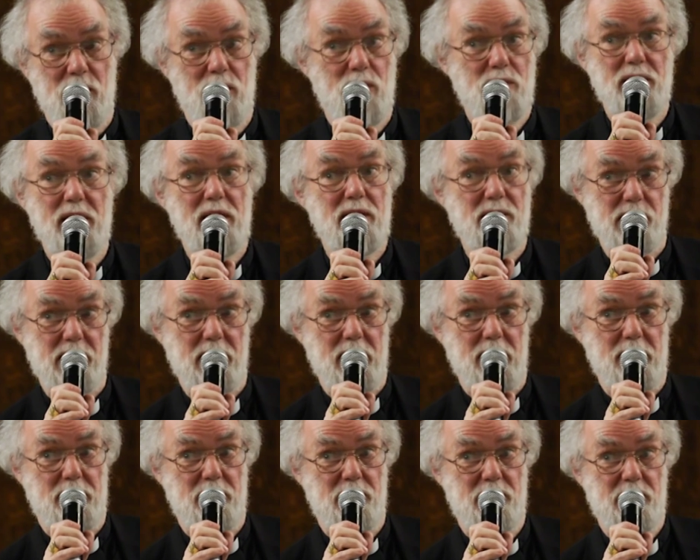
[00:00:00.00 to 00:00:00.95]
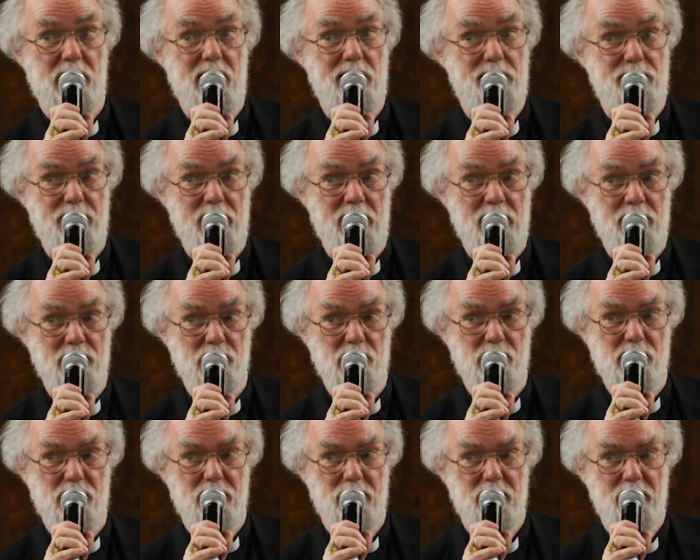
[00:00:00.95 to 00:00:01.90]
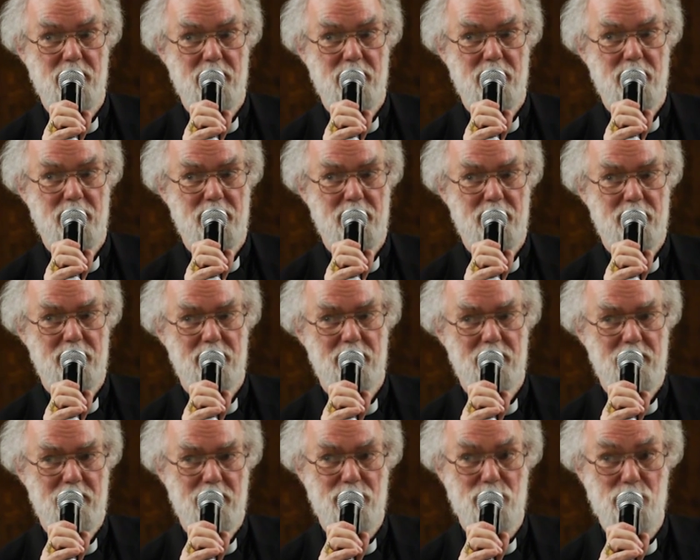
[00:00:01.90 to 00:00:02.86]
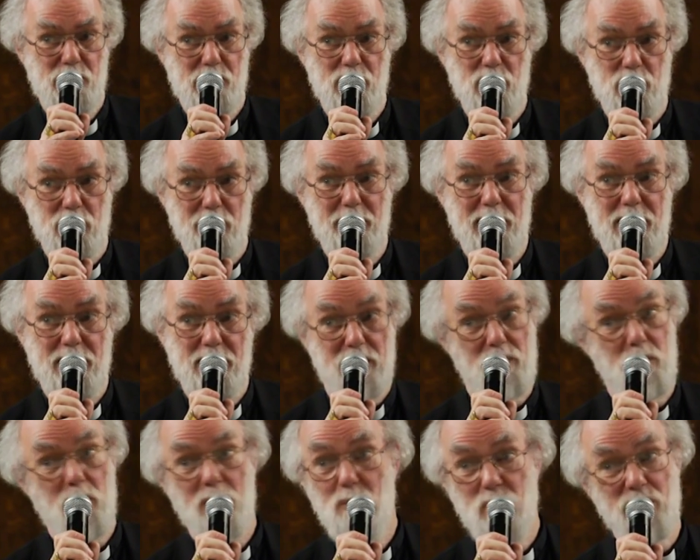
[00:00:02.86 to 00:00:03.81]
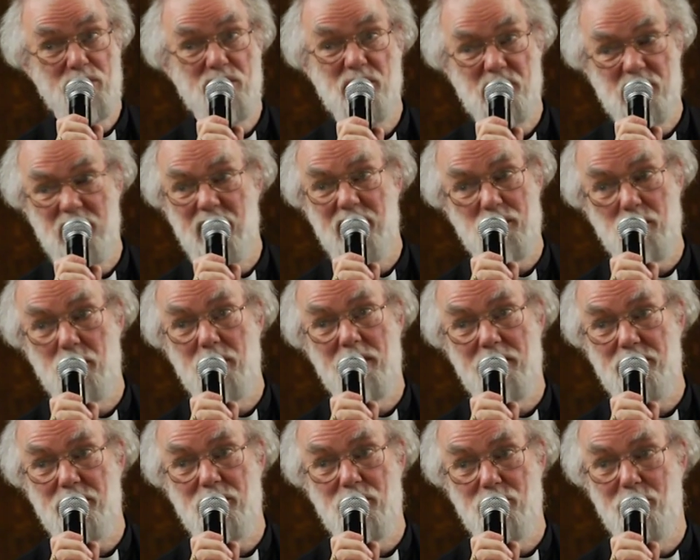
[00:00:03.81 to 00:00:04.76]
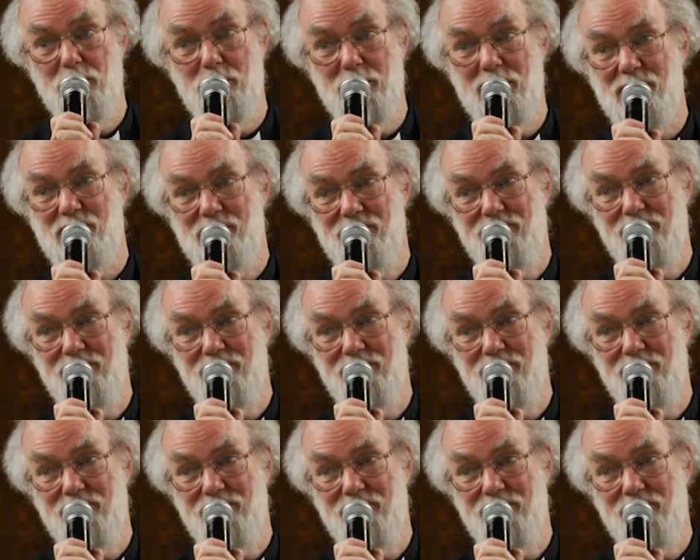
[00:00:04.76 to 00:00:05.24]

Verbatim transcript: a lot easier to say things through social media that we wouldn't say to another human being's